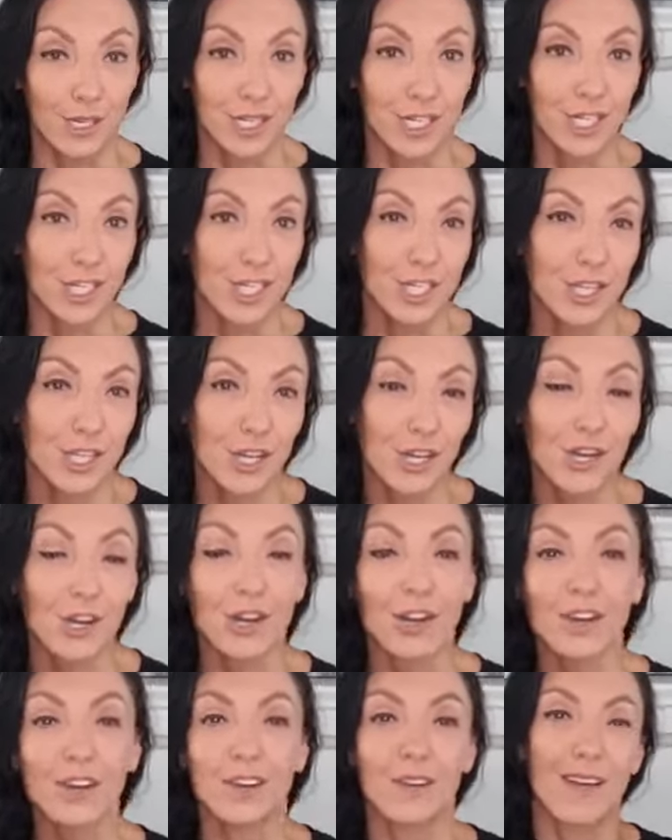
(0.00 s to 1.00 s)
in
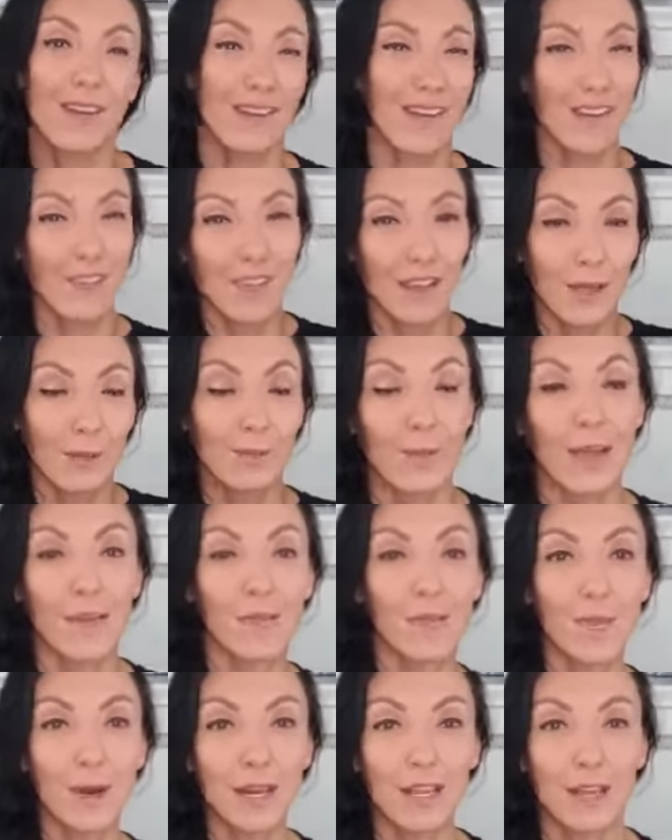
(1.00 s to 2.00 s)
sugar, I feel like
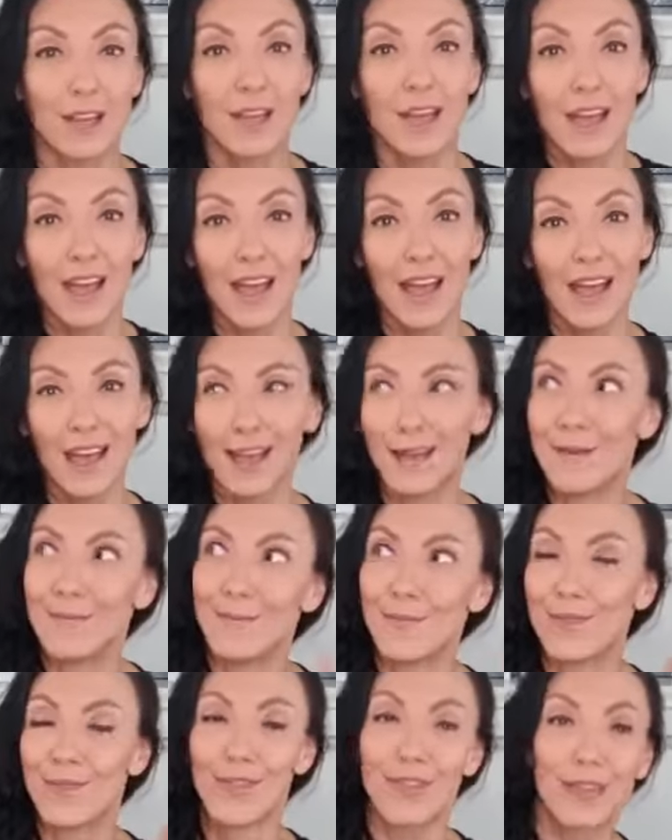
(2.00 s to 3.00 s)
everybody
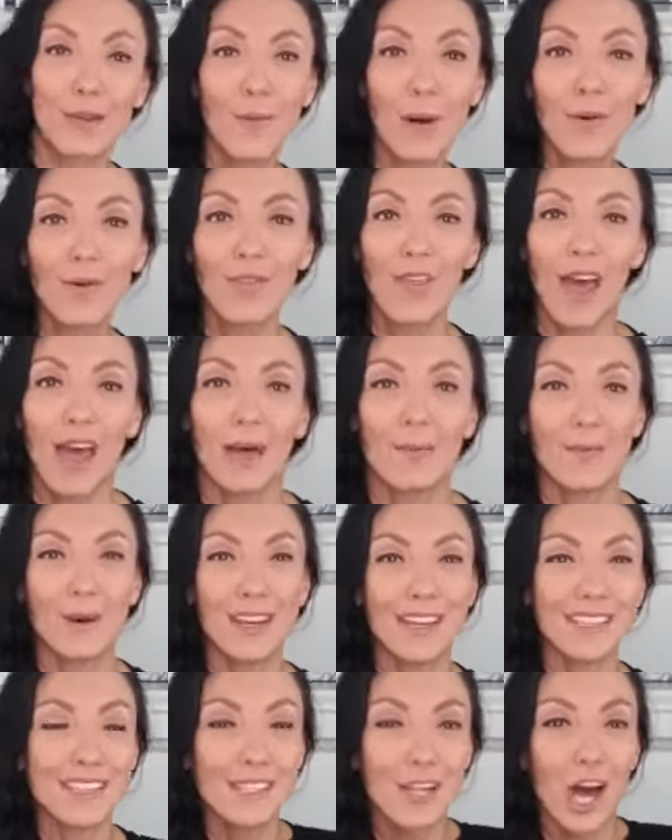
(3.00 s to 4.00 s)
think about that, but
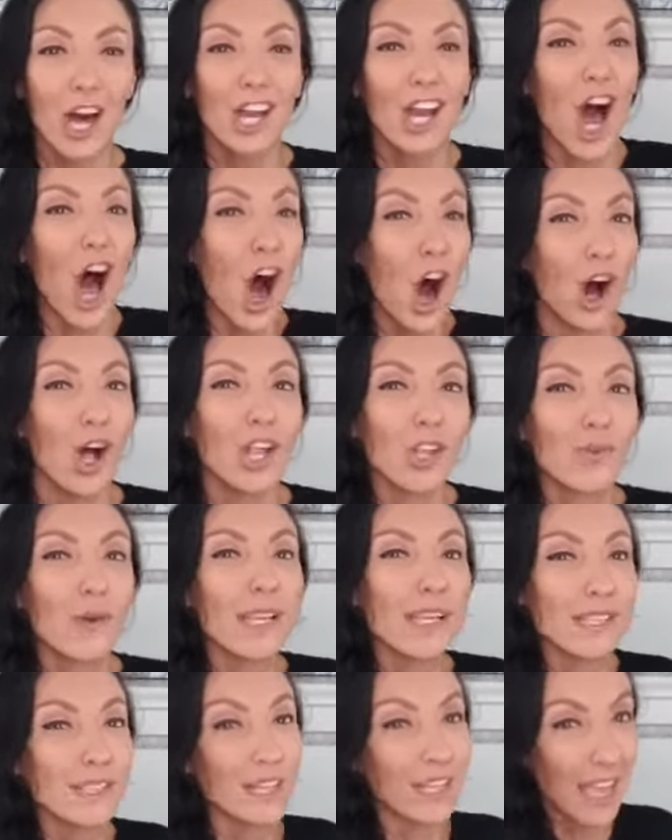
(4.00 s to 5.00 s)
it's not
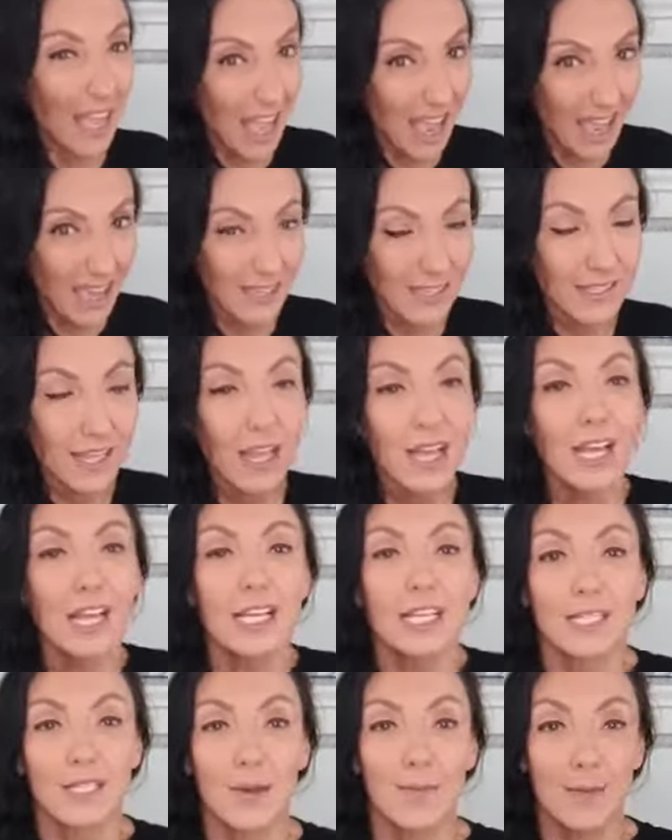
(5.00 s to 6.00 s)
always the case.
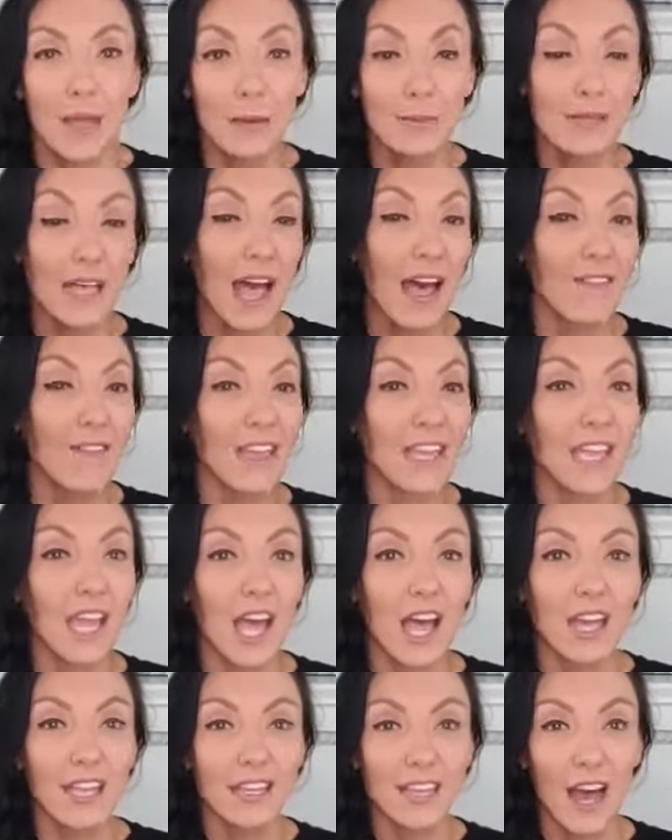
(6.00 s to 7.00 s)
Sometimes having
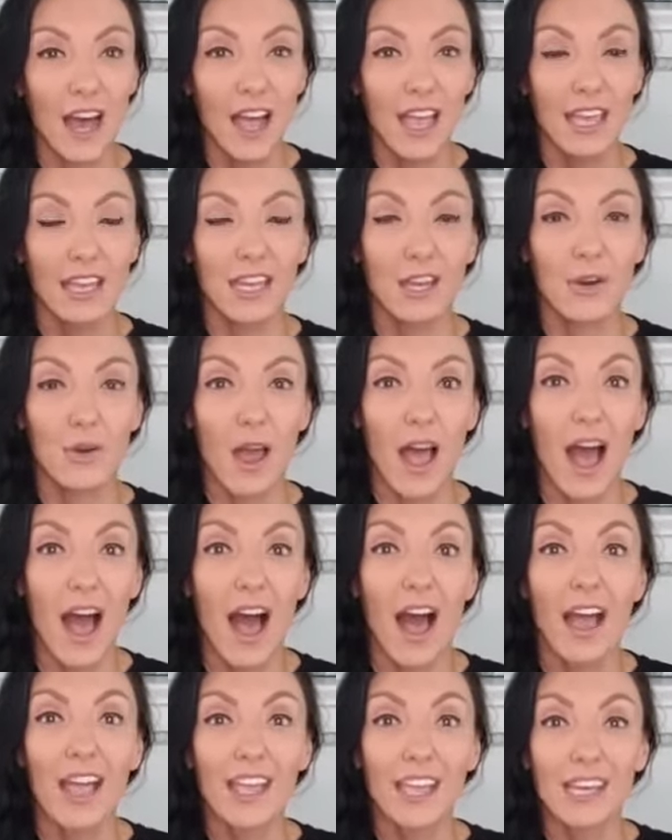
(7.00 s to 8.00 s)
a diet
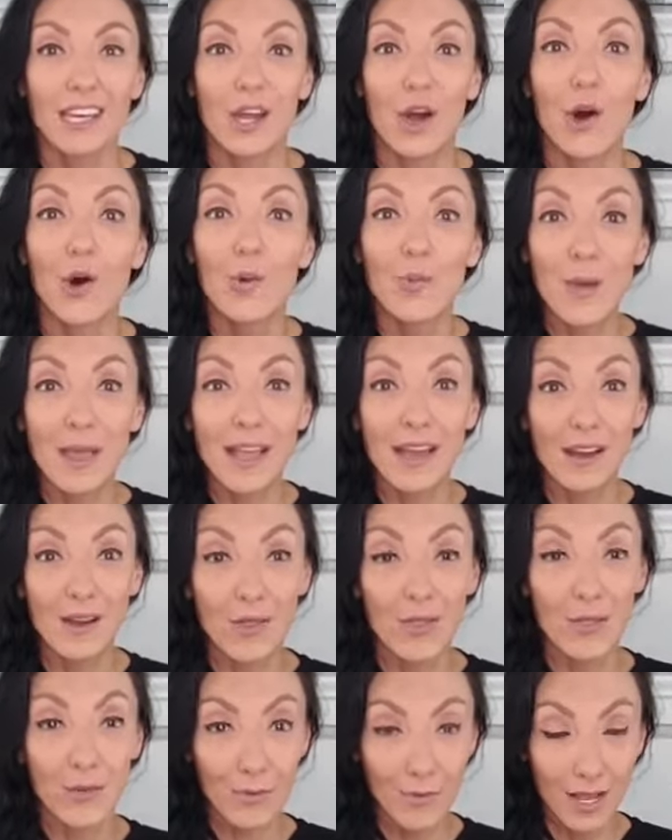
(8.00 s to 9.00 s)
high in
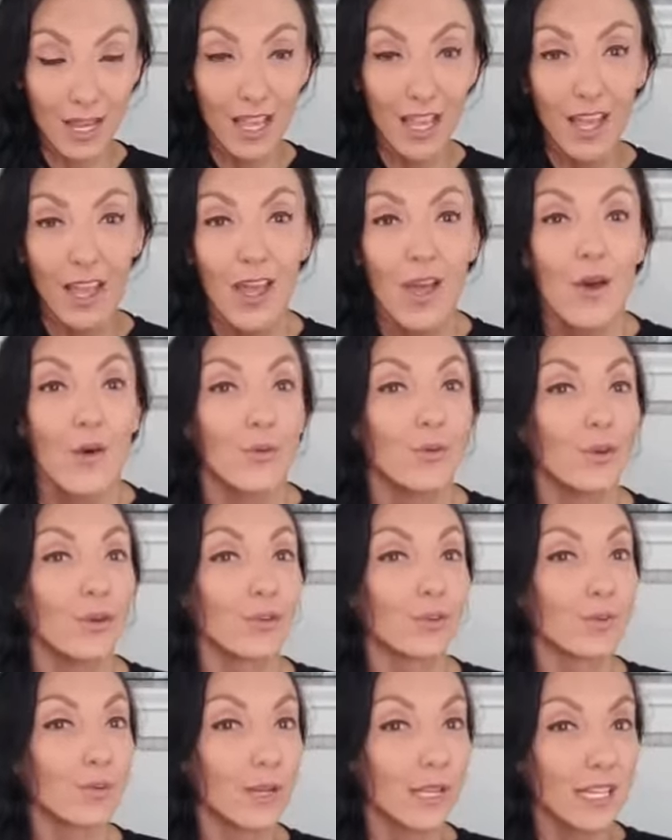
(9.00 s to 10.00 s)
omega-3 will
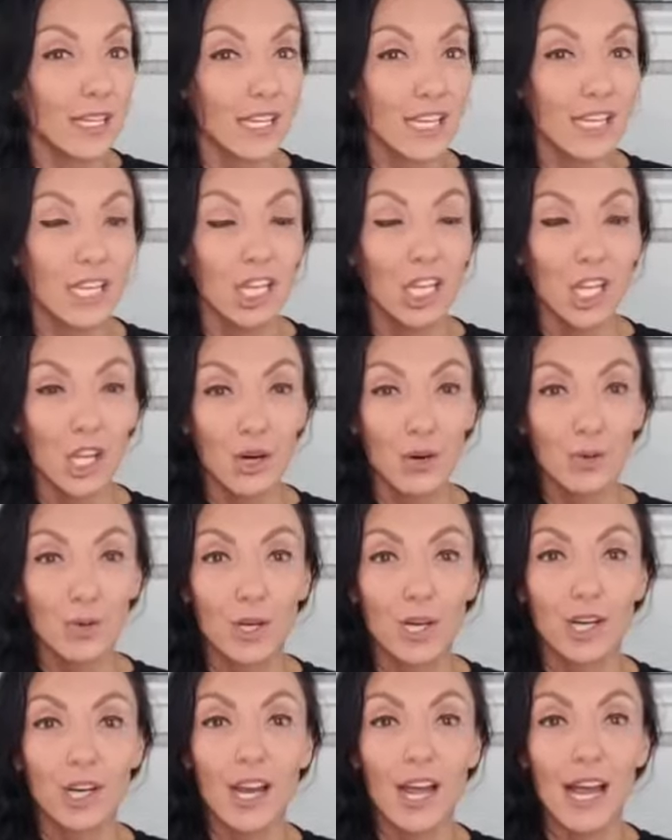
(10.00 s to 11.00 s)
really
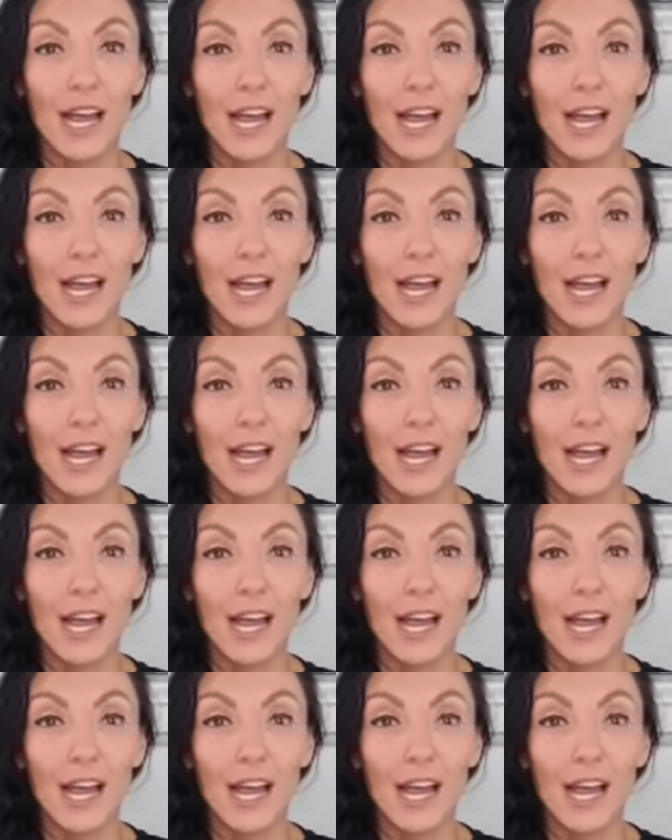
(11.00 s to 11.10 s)
lower